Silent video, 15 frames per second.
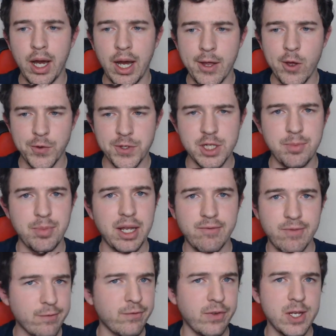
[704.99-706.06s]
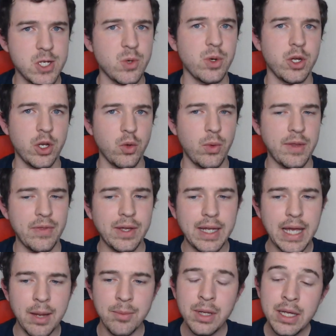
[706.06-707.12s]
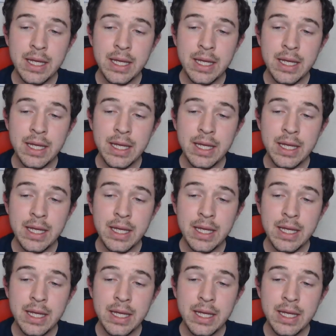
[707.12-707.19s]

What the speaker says: I honestly believed that Fiji were going to win the game.